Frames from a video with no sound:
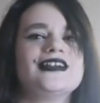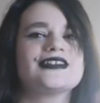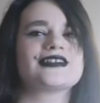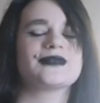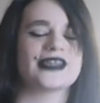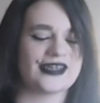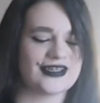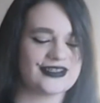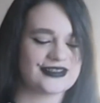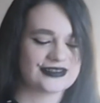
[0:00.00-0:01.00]
is
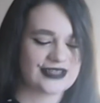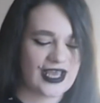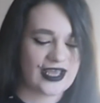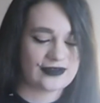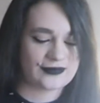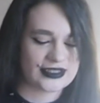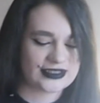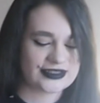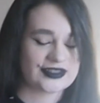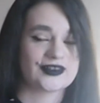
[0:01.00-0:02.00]
because I
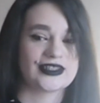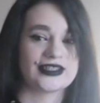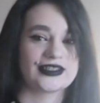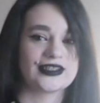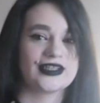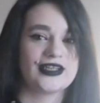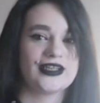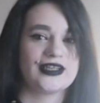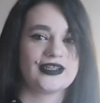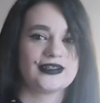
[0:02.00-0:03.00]
was doing
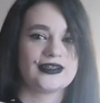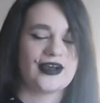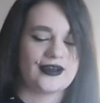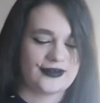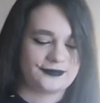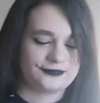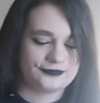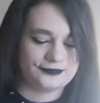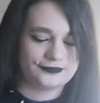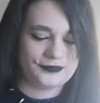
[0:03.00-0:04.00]
um,
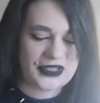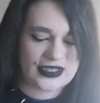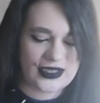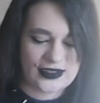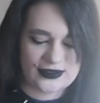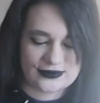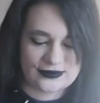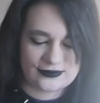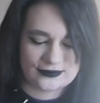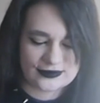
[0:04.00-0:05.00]

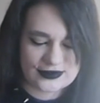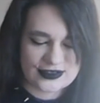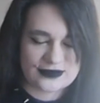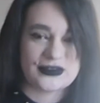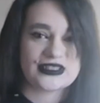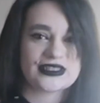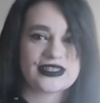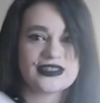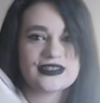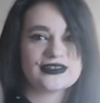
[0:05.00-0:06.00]
Mikan
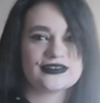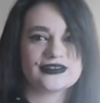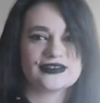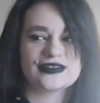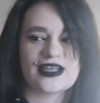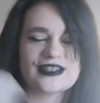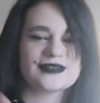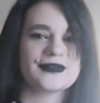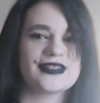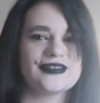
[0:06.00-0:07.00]
Tsumiki
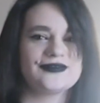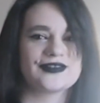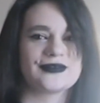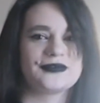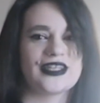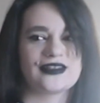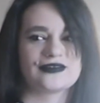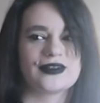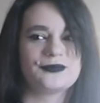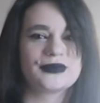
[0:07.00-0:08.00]
cosplay from the
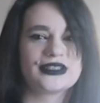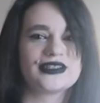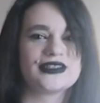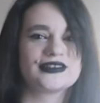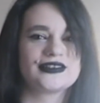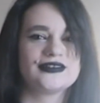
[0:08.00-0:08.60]
Naruto